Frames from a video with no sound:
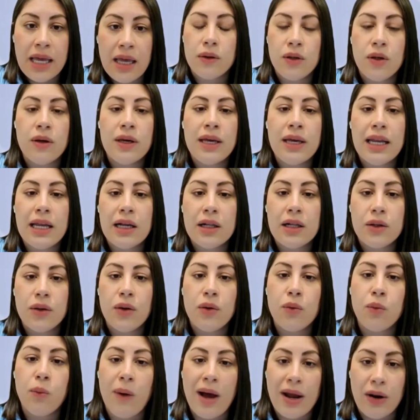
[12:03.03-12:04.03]
You can
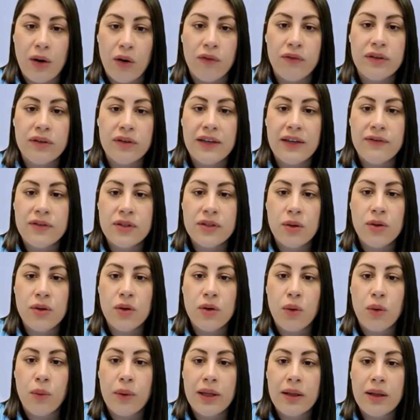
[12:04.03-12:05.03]
include one-off gifts in
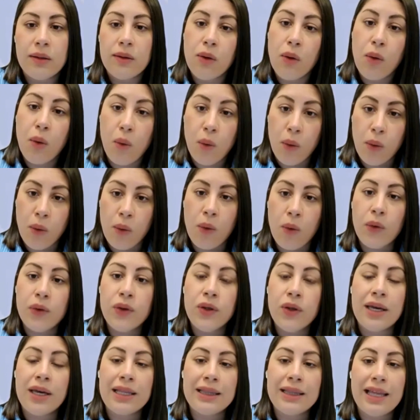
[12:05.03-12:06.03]
your will, or
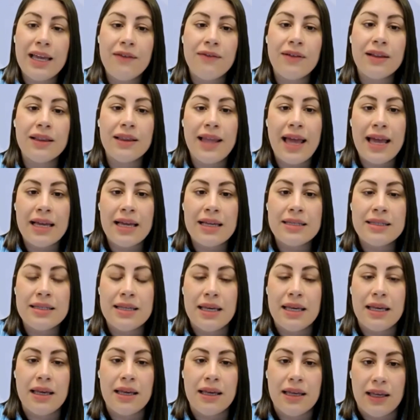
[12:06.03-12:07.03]
you can leave a
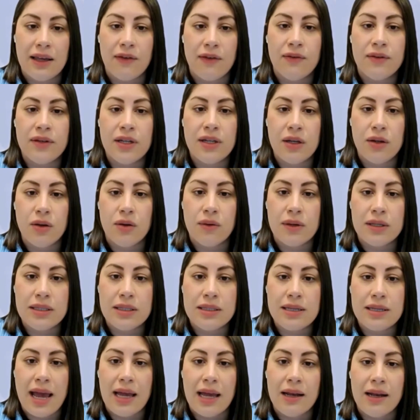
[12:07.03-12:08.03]
legacy gift in your
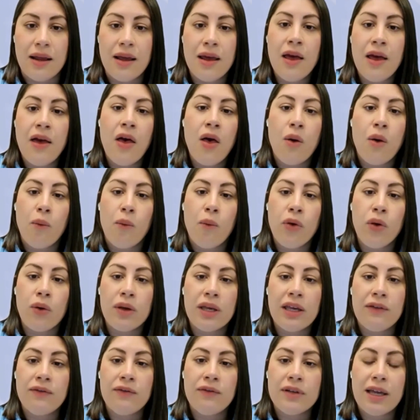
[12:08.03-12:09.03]
estate, where
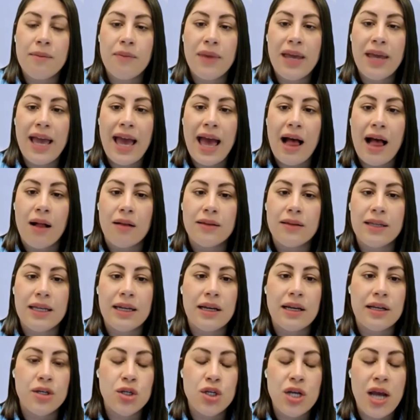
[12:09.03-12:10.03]
your gift can be held
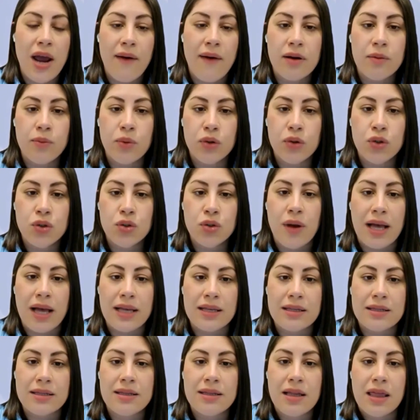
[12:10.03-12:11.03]
in a charitable
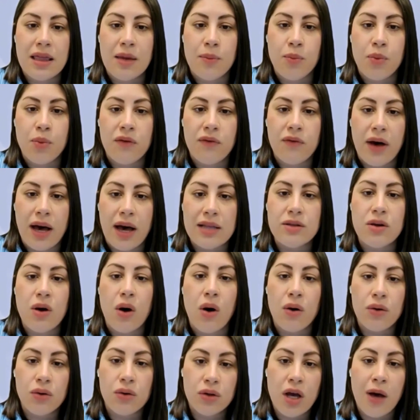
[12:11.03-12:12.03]
trust that
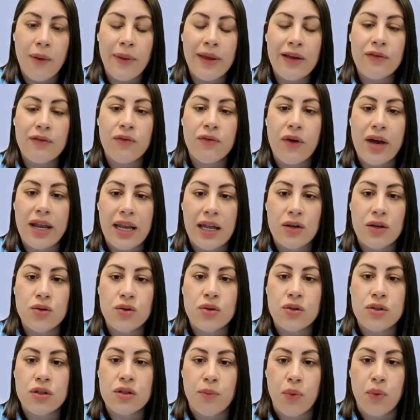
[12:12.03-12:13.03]
provides ongoing
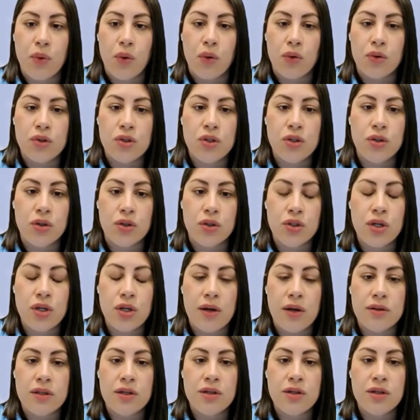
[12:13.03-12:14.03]
financial support to your
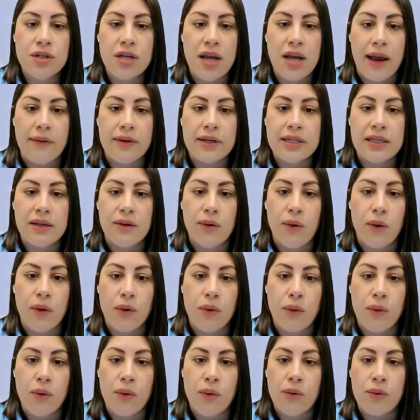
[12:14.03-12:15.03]
chosen charity or
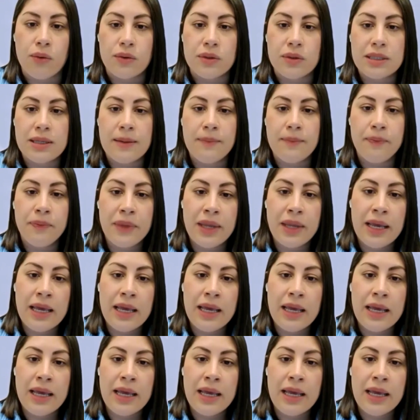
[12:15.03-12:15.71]
cause.